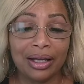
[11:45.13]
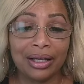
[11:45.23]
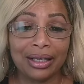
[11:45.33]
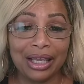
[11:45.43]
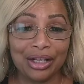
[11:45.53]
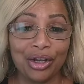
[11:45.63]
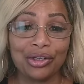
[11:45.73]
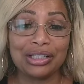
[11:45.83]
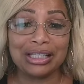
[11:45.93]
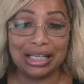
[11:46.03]
King
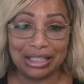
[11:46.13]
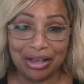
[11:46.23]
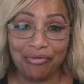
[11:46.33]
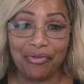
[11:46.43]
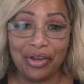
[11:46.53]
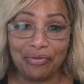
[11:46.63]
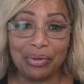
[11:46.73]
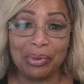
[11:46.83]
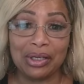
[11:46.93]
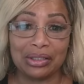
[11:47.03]
Lawson said 750
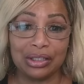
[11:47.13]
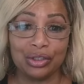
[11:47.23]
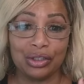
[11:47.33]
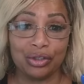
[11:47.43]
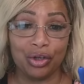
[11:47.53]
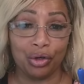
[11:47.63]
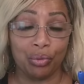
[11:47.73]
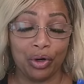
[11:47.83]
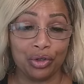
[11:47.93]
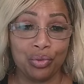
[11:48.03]
because he's going to
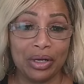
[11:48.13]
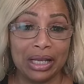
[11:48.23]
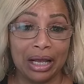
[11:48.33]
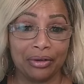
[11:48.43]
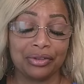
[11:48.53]
work 20 hours.